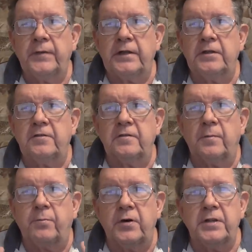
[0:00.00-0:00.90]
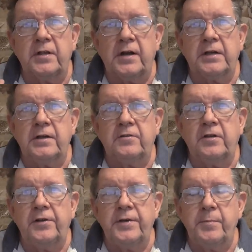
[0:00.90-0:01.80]
And this is a point that I
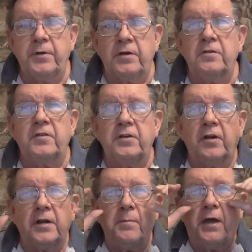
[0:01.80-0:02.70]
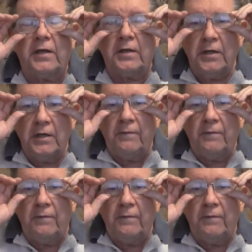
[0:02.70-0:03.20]
continually make,